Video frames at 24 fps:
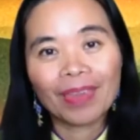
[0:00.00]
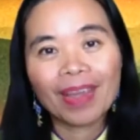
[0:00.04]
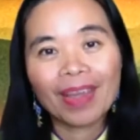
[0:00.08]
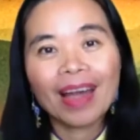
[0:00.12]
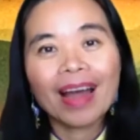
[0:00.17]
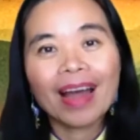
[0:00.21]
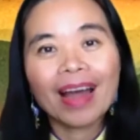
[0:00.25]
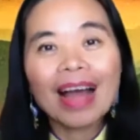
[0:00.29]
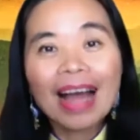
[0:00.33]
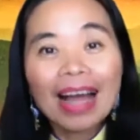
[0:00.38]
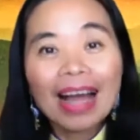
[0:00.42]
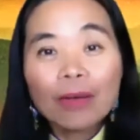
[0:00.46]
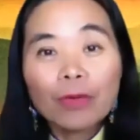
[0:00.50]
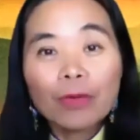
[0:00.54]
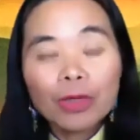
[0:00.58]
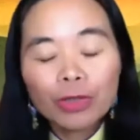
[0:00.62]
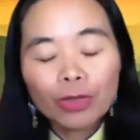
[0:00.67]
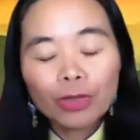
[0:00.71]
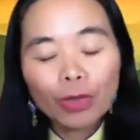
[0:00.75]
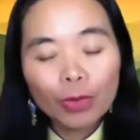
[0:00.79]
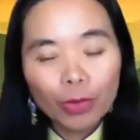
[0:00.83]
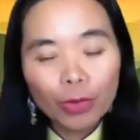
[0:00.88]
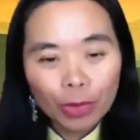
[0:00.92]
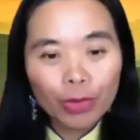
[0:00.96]
I was so
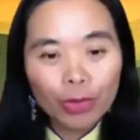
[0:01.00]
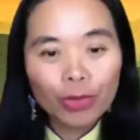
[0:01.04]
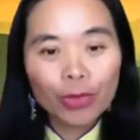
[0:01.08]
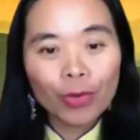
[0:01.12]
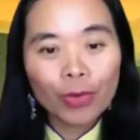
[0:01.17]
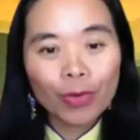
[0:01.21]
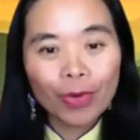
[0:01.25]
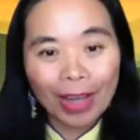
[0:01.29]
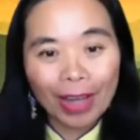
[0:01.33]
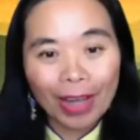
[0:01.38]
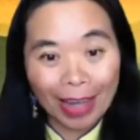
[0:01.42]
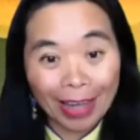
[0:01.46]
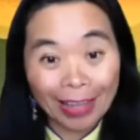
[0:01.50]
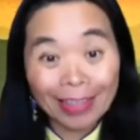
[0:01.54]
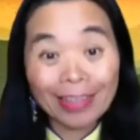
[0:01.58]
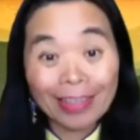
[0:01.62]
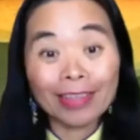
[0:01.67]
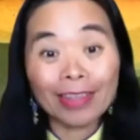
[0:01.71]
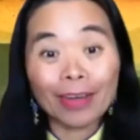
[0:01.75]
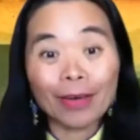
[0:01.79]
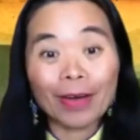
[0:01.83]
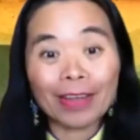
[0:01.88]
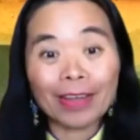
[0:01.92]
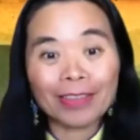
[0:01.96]
sure, and you know,
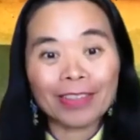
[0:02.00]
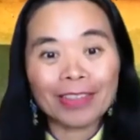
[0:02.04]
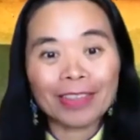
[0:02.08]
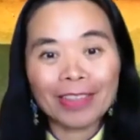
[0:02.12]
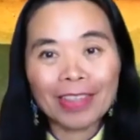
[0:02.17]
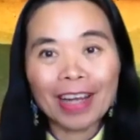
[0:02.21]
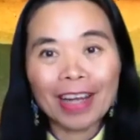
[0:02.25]
as a child,